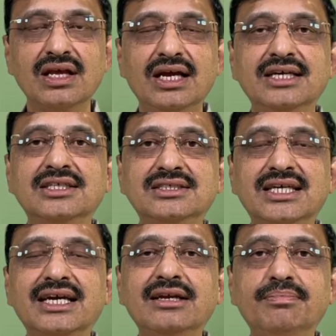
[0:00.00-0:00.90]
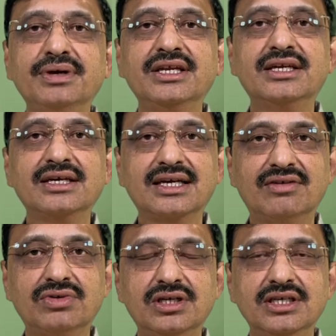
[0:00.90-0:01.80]
And the second period
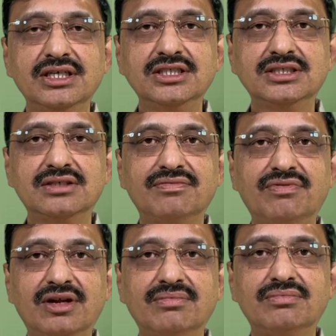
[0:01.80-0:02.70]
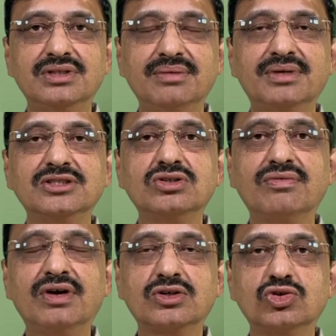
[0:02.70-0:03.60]
covered is from the month
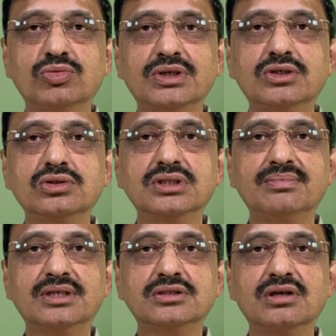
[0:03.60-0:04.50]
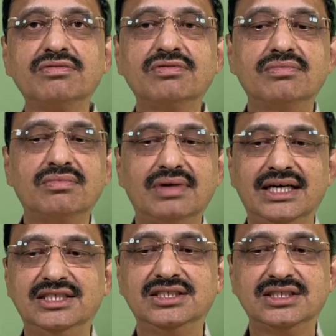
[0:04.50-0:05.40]
of October to the month of
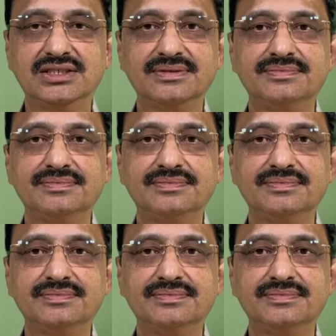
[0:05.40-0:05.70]
March.